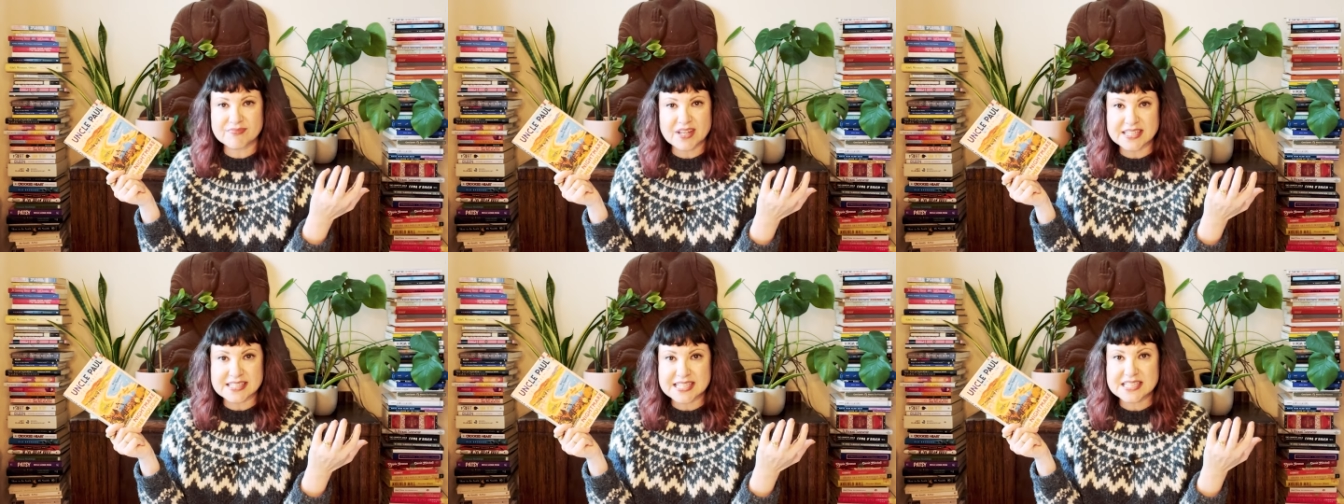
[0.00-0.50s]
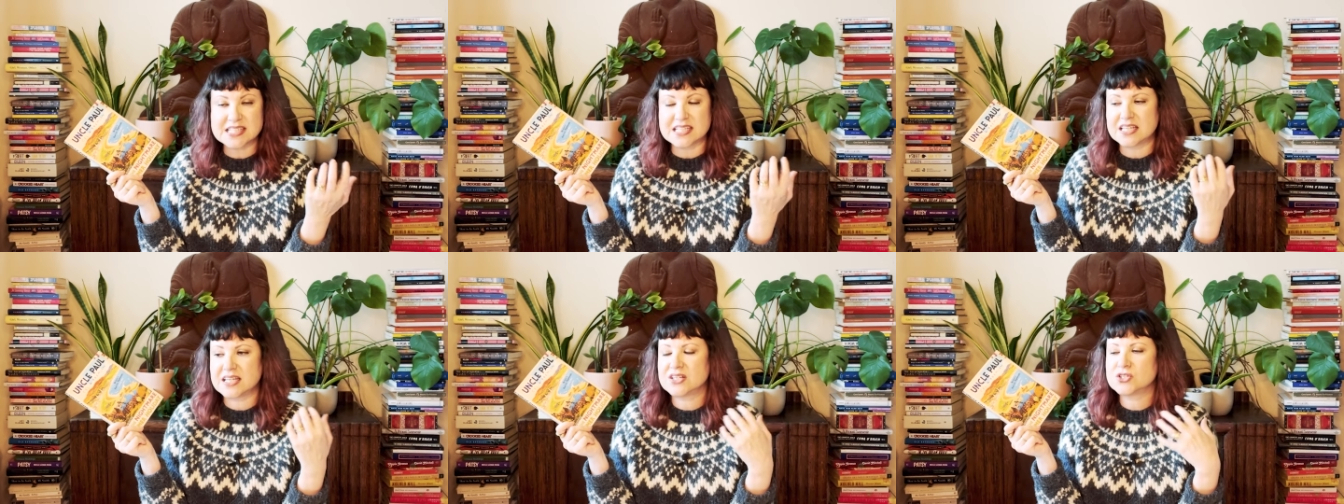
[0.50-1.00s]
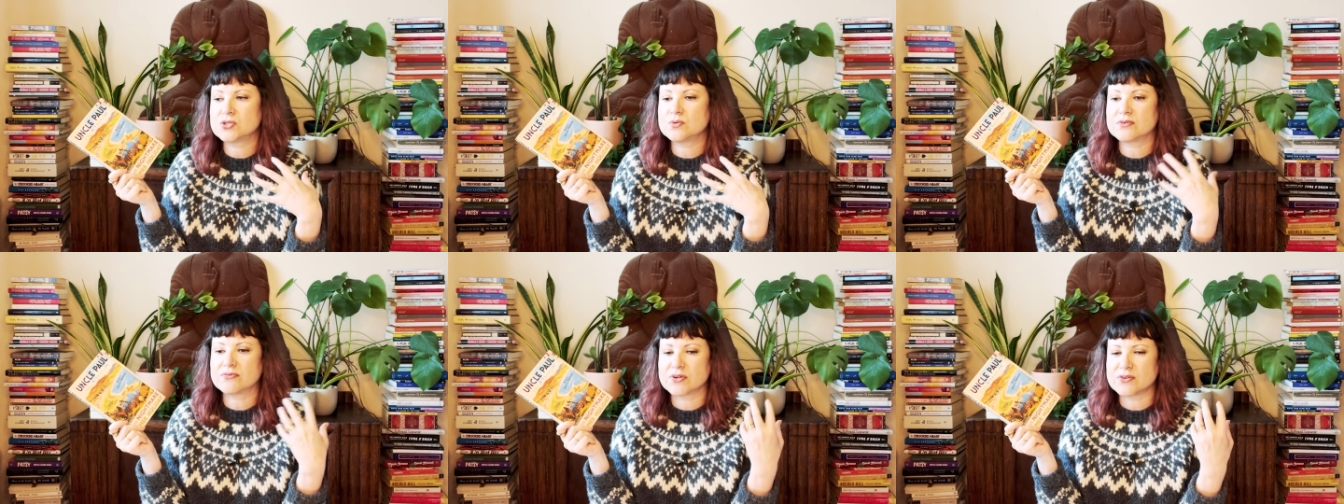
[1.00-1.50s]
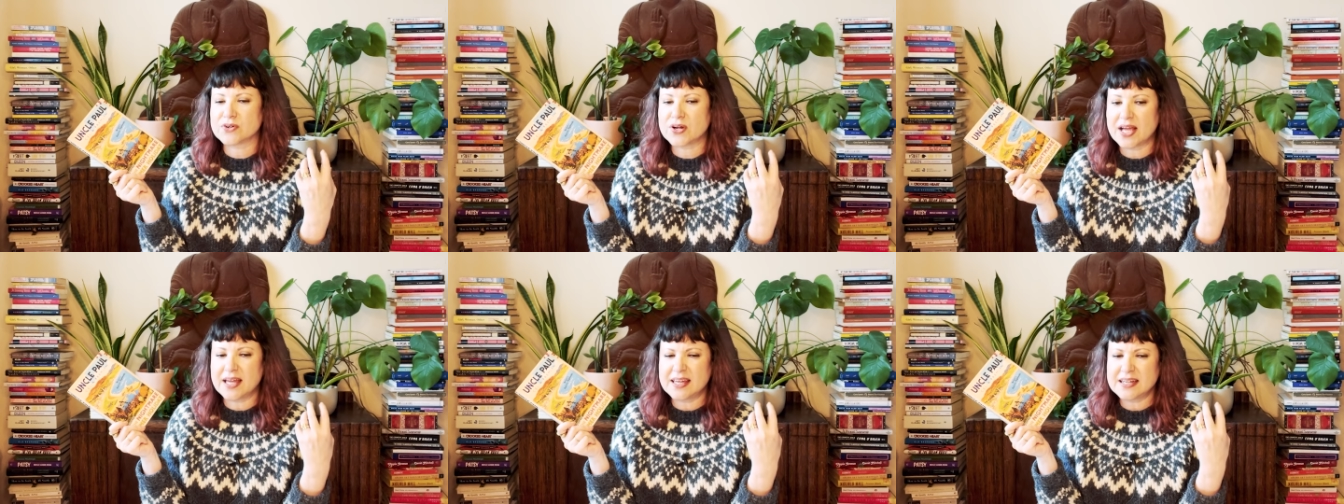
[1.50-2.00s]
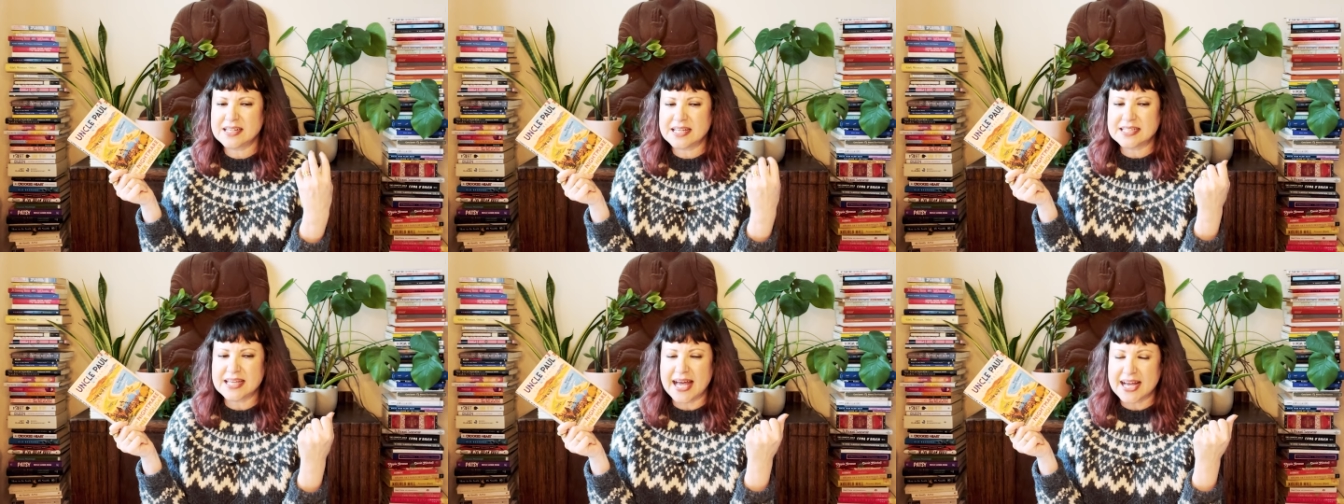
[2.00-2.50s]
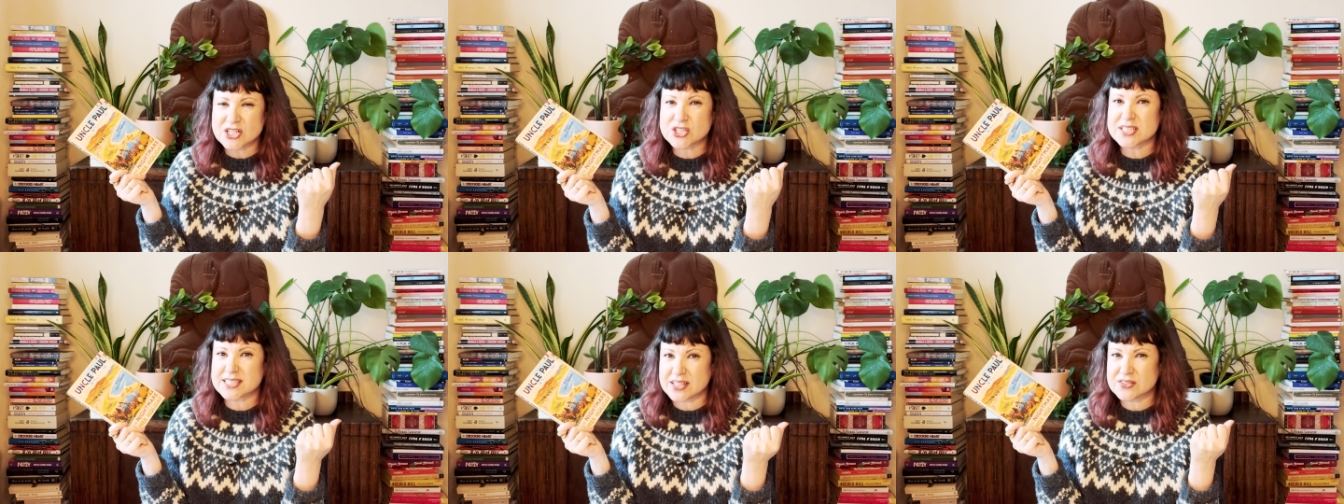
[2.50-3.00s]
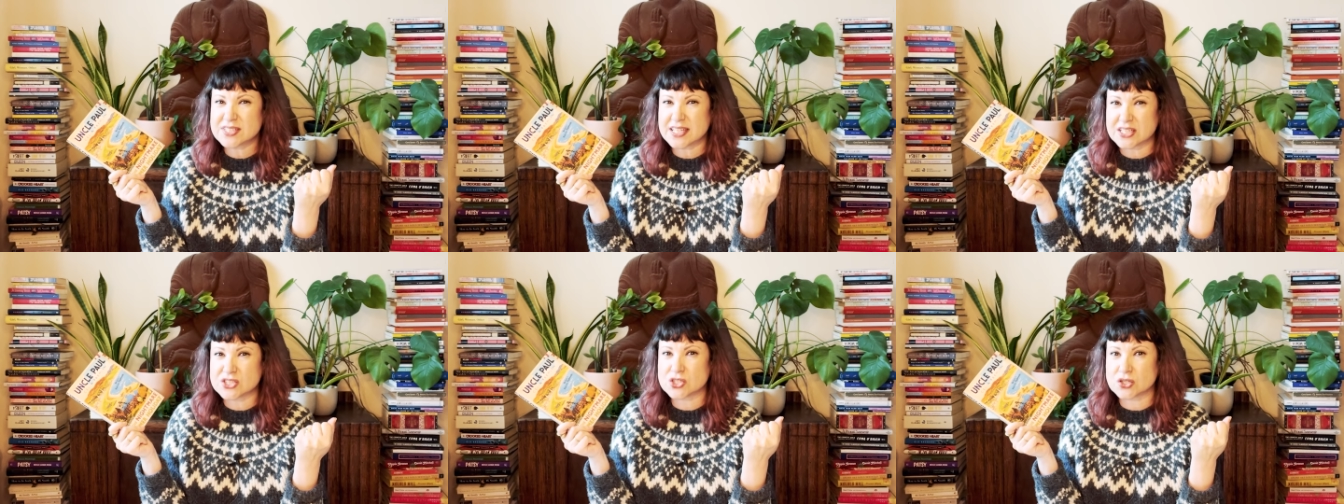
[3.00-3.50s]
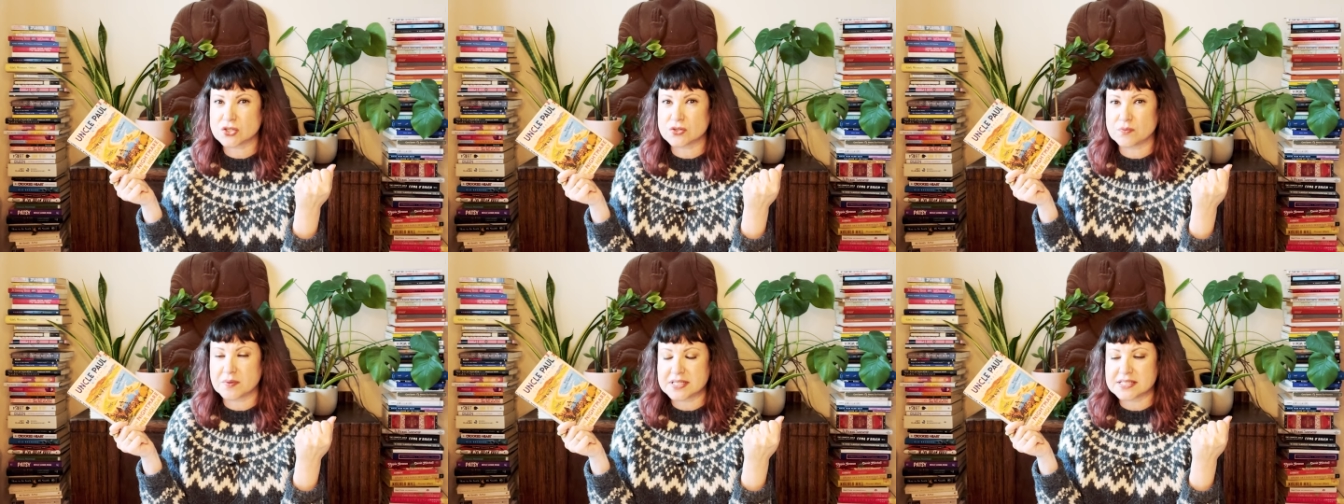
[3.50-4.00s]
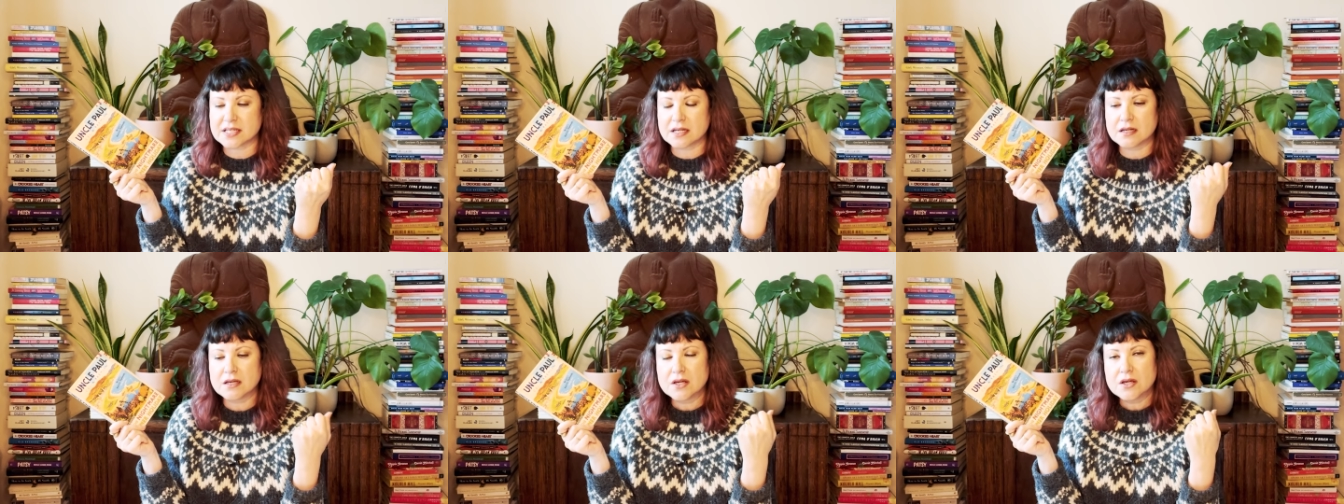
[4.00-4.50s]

a tizzy, into a fervor, and it actually sounds like it's a good reason.